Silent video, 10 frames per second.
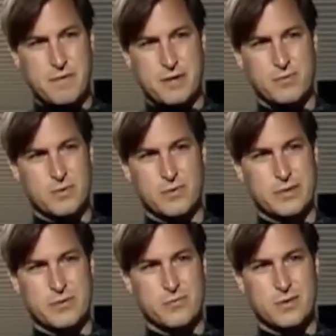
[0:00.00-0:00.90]
factory in the whole
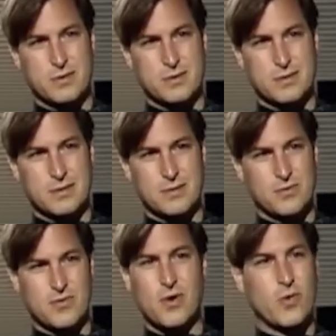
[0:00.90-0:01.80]
industry.
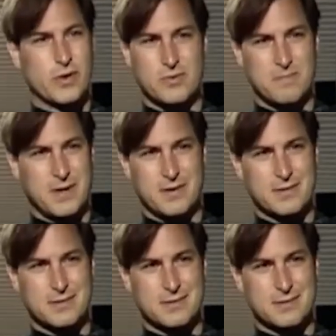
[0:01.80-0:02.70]
There's no question about
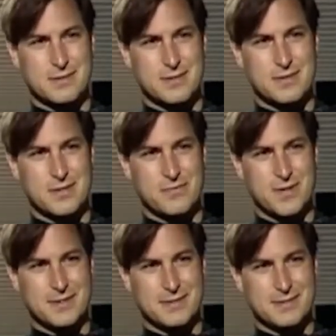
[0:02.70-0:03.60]
it. It's it's fun.